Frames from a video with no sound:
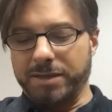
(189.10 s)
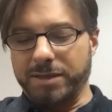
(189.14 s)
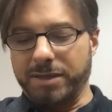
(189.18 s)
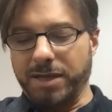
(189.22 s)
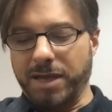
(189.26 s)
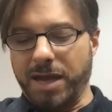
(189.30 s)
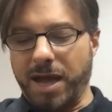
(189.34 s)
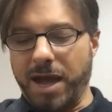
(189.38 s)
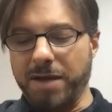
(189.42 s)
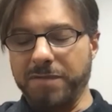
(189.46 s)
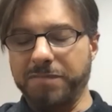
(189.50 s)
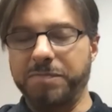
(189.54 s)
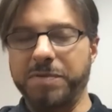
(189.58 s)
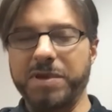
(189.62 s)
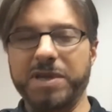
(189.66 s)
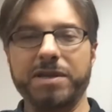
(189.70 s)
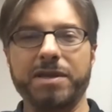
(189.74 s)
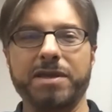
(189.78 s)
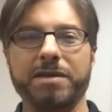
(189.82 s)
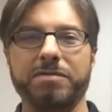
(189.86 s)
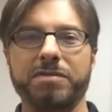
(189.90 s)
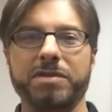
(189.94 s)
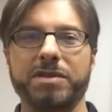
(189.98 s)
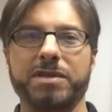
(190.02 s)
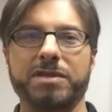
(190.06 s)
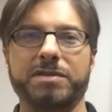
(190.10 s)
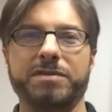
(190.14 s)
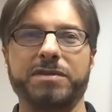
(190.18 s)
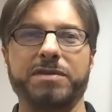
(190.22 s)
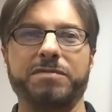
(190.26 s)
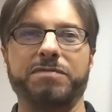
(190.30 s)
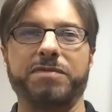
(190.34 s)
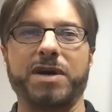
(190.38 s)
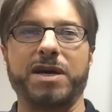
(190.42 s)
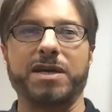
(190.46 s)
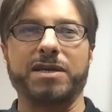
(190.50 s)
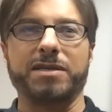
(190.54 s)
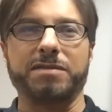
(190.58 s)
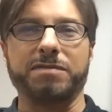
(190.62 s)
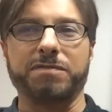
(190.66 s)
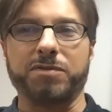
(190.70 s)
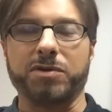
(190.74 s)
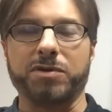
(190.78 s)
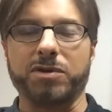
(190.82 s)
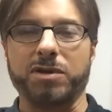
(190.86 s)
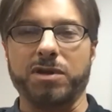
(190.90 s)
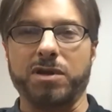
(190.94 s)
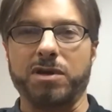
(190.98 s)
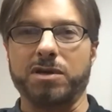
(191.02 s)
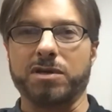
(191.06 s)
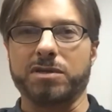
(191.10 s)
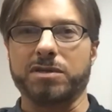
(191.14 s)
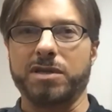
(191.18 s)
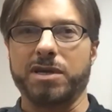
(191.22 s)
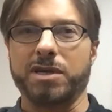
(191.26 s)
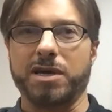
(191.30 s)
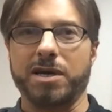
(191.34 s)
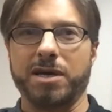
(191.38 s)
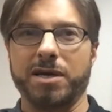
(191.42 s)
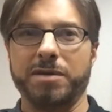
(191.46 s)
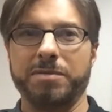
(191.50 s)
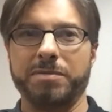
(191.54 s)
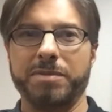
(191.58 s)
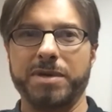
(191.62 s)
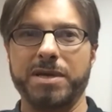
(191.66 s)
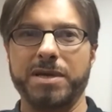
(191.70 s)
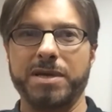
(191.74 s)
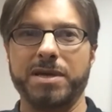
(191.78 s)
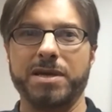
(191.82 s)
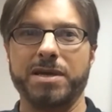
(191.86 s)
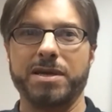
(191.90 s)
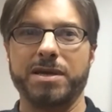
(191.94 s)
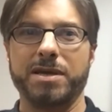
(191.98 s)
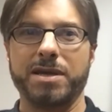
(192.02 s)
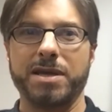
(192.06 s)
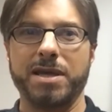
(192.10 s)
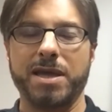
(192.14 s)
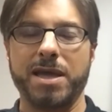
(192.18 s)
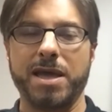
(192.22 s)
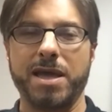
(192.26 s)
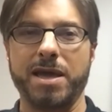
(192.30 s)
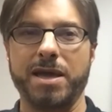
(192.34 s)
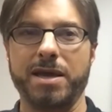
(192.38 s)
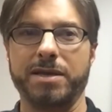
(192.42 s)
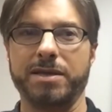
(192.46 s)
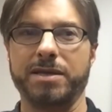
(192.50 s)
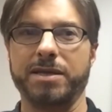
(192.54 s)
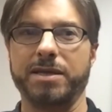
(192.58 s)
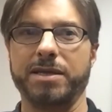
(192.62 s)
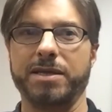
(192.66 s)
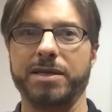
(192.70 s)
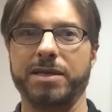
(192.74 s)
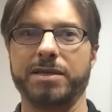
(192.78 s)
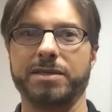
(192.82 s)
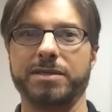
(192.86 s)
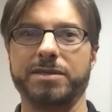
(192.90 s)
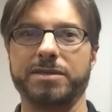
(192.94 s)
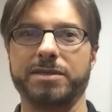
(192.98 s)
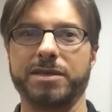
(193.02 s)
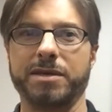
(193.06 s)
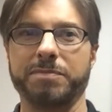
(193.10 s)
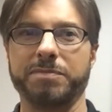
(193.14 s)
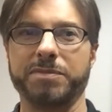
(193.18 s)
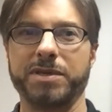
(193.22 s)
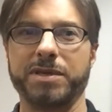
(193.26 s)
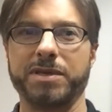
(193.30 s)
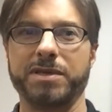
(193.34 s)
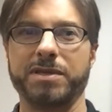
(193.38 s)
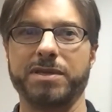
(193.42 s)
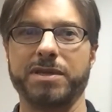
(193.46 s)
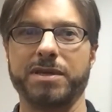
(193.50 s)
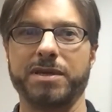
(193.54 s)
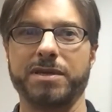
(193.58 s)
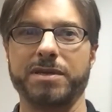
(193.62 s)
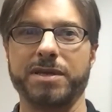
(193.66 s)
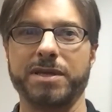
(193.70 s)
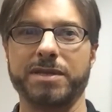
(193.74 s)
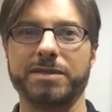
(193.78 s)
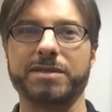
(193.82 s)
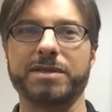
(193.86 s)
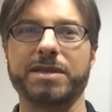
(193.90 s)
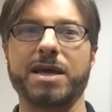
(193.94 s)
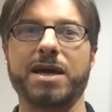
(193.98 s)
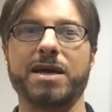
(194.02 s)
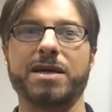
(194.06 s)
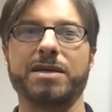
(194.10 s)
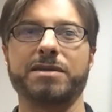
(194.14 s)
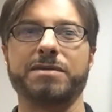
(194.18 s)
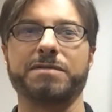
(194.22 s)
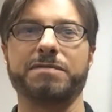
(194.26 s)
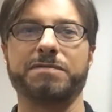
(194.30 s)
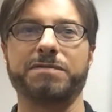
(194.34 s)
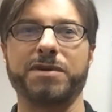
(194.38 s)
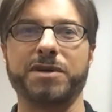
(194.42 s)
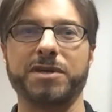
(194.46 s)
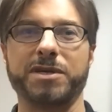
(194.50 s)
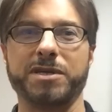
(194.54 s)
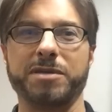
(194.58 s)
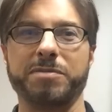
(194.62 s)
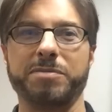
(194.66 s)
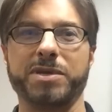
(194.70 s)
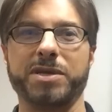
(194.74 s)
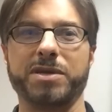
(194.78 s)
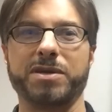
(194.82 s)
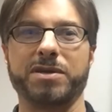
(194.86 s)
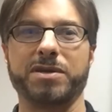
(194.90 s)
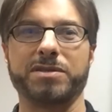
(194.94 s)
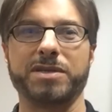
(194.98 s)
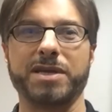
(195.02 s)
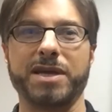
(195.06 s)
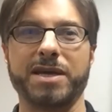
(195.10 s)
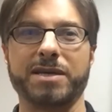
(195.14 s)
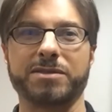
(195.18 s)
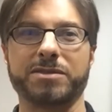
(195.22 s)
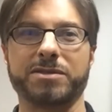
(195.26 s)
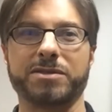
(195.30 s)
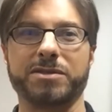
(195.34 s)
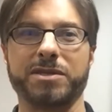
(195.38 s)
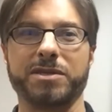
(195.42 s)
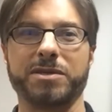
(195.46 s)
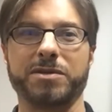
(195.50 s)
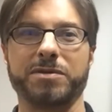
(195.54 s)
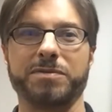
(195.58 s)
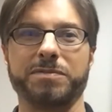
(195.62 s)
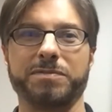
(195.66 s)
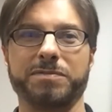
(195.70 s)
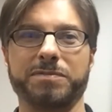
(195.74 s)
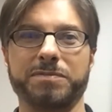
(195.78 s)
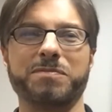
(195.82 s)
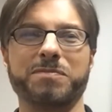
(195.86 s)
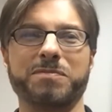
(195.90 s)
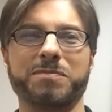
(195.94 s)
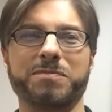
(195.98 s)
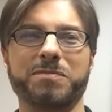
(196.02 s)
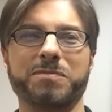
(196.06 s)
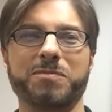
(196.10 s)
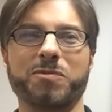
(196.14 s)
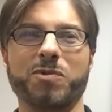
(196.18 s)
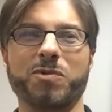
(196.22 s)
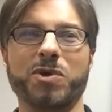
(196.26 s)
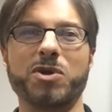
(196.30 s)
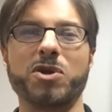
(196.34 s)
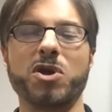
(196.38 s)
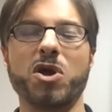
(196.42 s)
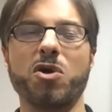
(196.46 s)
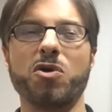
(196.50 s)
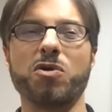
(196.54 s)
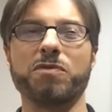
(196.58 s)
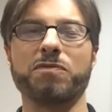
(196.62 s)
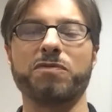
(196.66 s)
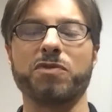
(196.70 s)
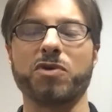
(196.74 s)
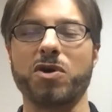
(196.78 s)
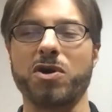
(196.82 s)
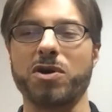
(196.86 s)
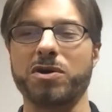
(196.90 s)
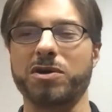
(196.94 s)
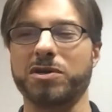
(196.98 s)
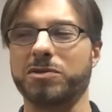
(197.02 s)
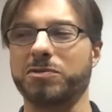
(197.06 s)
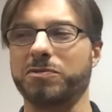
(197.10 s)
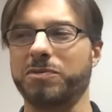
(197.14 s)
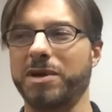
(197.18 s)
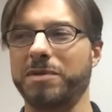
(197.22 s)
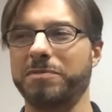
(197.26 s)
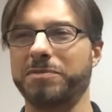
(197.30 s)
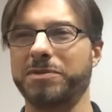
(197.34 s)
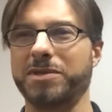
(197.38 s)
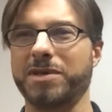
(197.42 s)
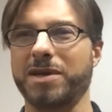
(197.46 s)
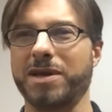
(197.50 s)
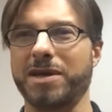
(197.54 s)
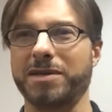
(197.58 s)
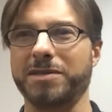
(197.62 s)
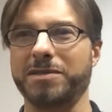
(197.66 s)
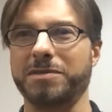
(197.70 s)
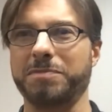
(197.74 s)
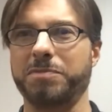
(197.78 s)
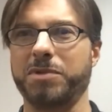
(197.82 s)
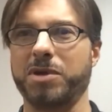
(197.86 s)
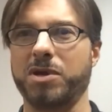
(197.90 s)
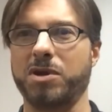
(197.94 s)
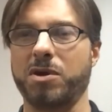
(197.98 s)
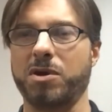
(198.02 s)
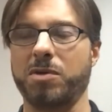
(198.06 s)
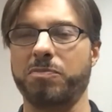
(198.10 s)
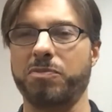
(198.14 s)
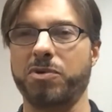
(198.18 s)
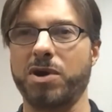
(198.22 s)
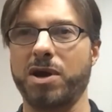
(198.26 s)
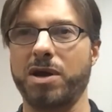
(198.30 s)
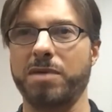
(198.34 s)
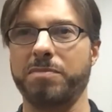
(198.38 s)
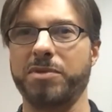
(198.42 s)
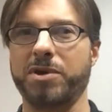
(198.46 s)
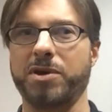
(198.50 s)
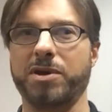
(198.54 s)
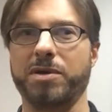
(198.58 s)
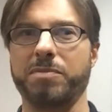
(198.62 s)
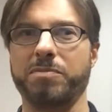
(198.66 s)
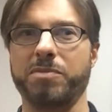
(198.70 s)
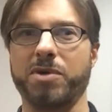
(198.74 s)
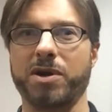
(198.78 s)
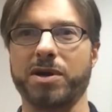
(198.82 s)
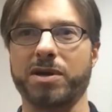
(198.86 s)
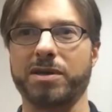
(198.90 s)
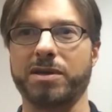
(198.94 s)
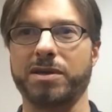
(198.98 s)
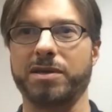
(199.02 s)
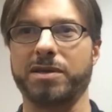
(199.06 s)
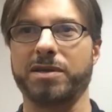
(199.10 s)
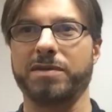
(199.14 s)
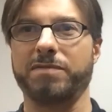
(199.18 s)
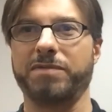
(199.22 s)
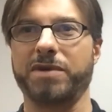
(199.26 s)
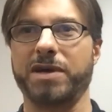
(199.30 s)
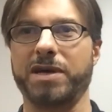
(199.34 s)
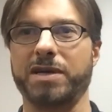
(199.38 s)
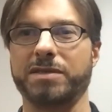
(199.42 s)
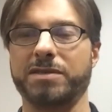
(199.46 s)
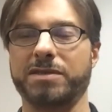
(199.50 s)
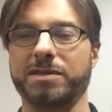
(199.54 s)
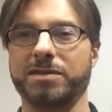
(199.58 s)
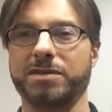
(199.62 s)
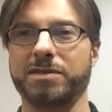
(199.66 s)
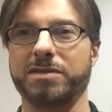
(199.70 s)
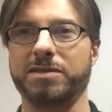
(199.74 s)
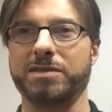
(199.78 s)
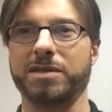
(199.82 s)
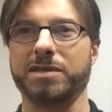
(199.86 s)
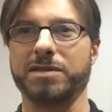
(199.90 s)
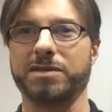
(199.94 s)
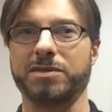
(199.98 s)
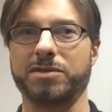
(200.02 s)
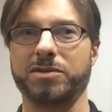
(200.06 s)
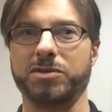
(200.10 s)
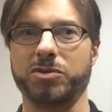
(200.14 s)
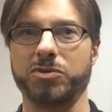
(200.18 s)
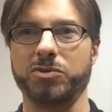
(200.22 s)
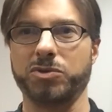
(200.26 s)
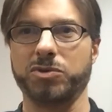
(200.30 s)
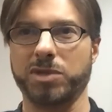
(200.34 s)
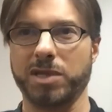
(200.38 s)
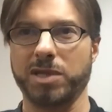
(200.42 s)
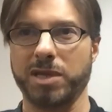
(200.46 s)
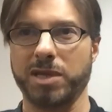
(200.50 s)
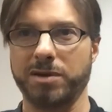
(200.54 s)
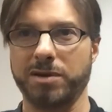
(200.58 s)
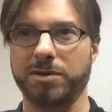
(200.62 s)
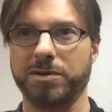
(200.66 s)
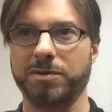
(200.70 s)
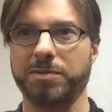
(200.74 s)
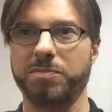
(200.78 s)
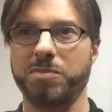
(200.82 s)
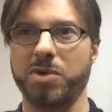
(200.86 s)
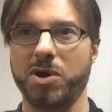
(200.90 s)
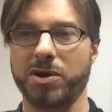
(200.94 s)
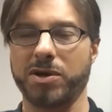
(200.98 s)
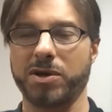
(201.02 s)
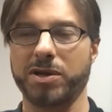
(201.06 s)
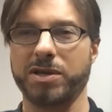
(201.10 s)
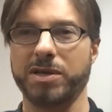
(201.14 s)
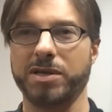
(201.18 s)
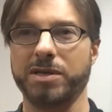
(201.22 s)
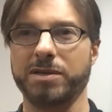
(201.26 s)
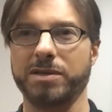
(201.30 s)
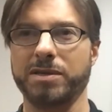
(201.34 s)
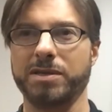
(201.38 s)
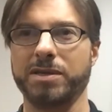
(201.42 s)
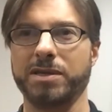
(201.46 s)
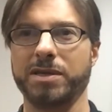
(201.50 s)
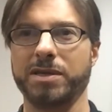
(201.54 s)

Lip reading: I've been giving this advice for a long time, and it's something that it's kind of funny because actually we're known for artist websites, but our primary marketing advice is this newsletter marketing.